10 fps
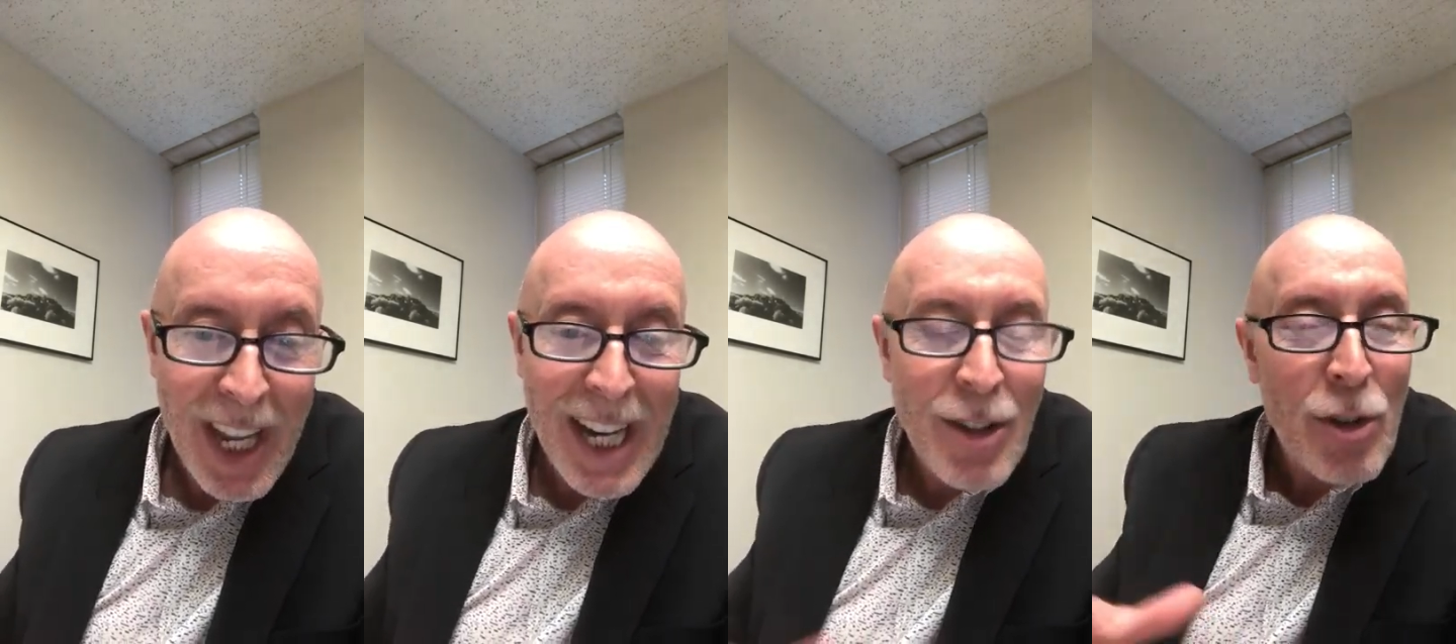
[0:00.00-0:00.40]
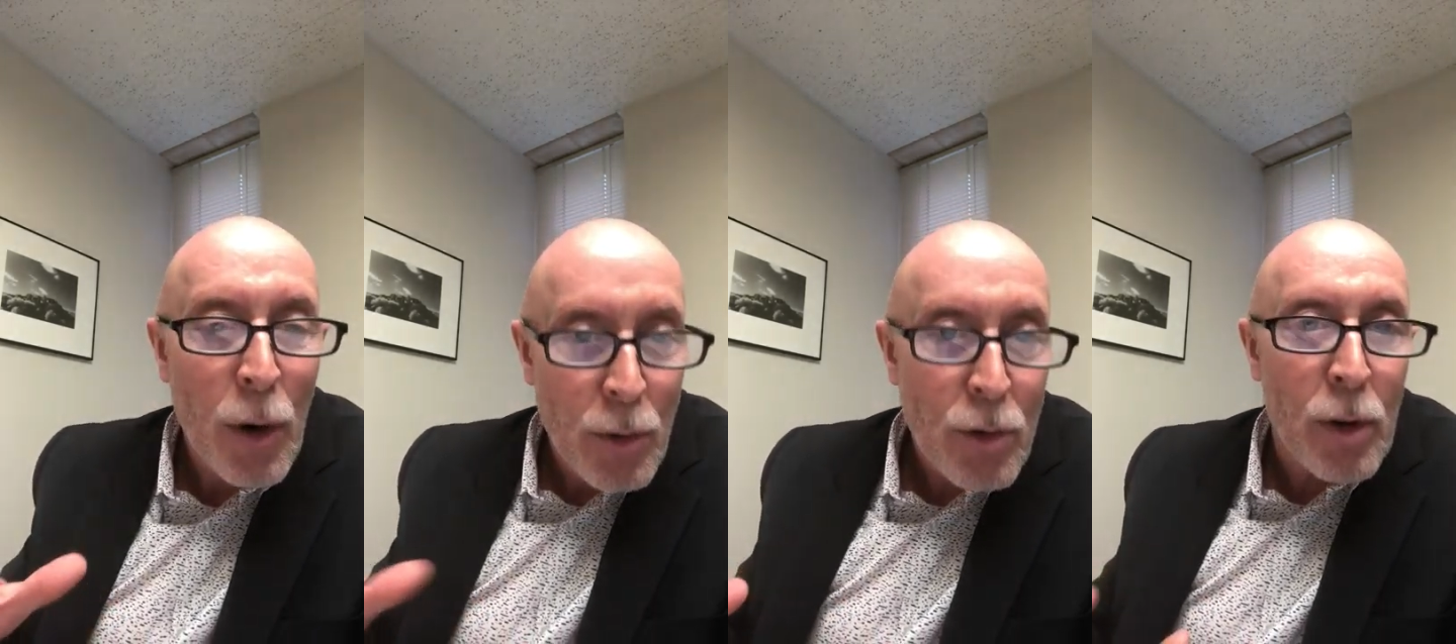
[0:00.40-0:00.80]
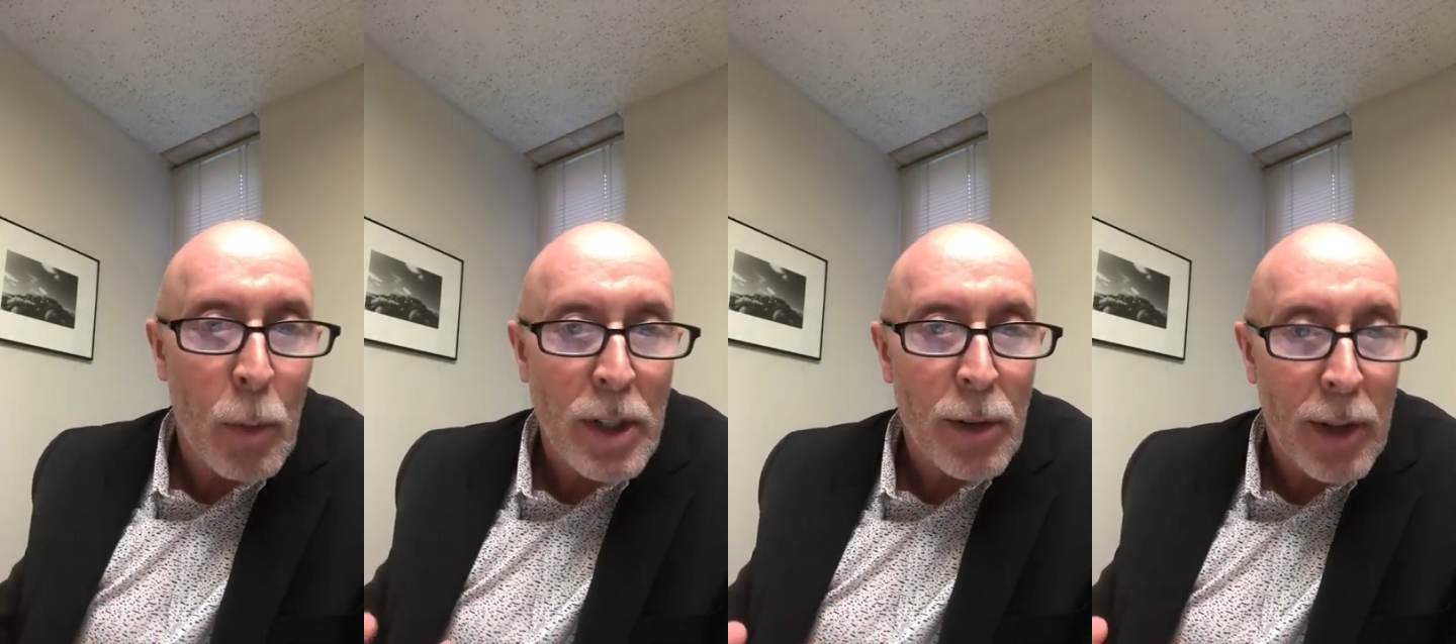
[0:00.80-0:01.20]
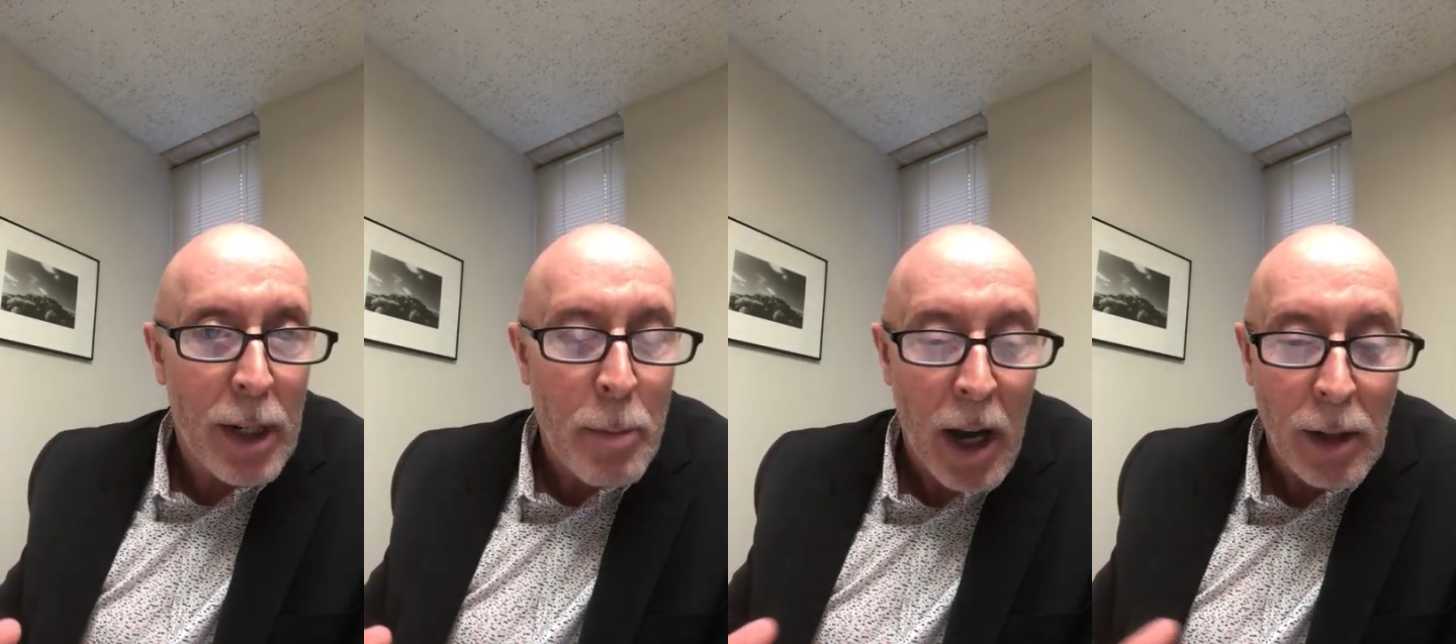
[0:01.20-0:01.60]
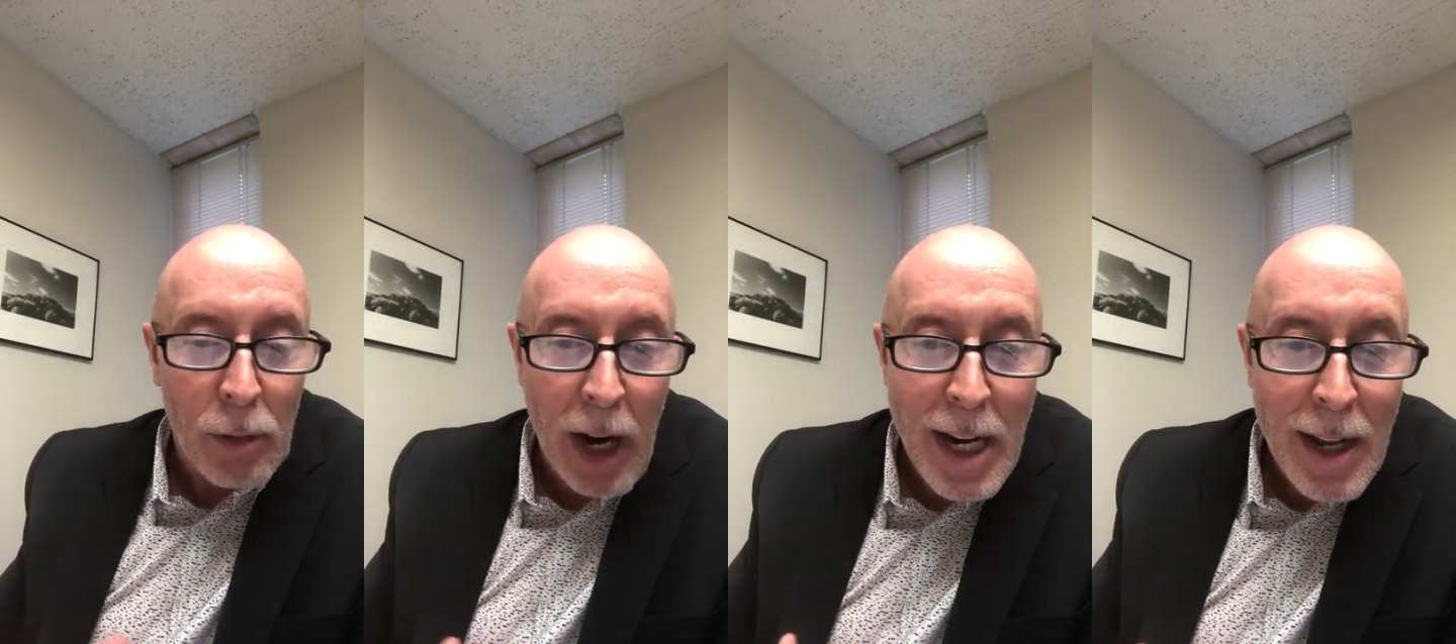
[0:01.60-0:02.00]
It's so true when you think about it,
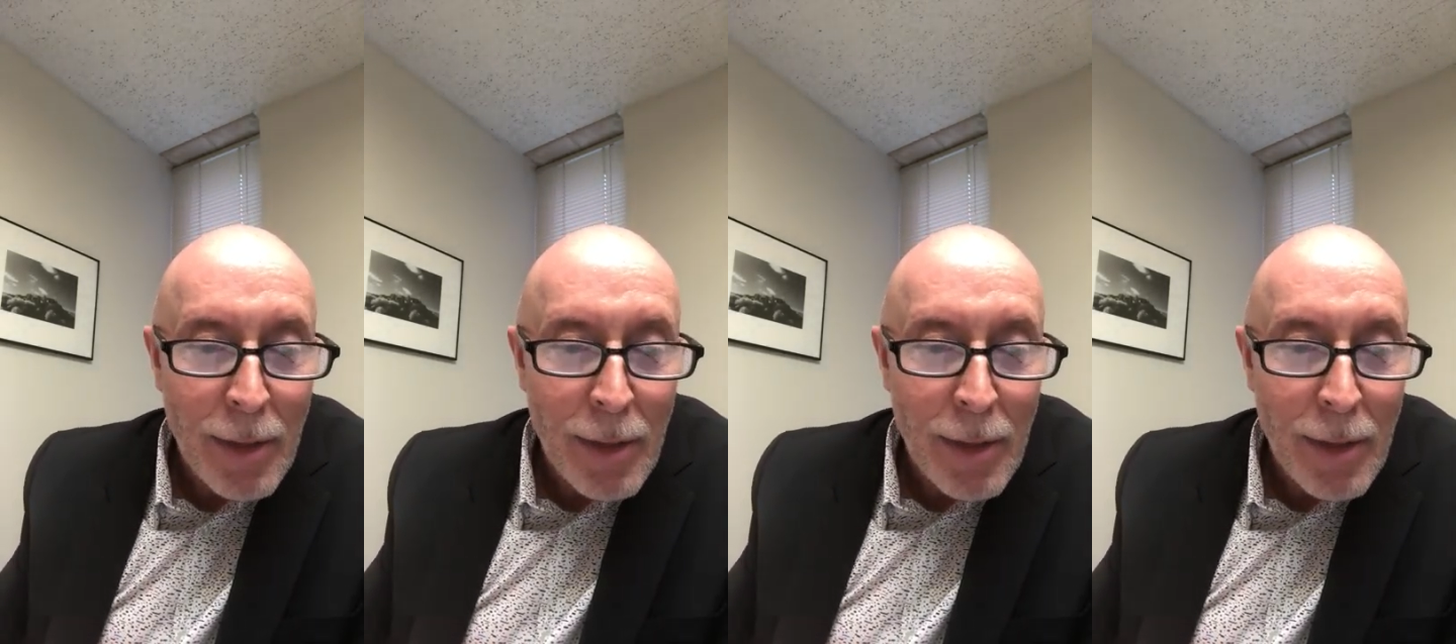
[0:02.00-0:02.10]
right?